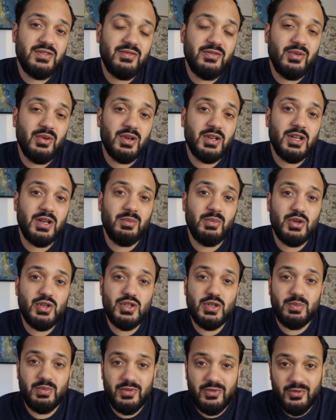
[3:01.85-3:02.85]
for
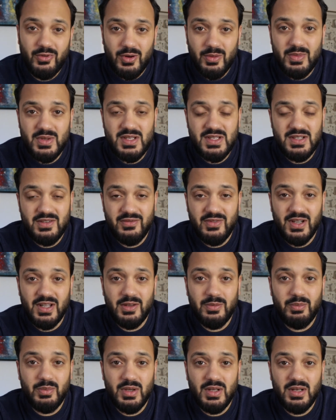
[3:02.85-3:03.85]
commercial performance
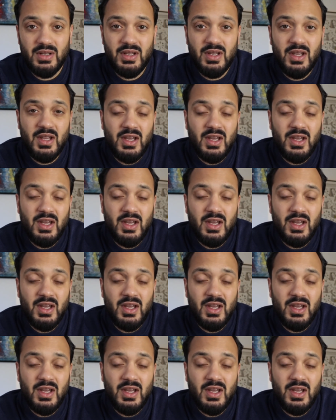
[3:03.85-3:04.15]
development,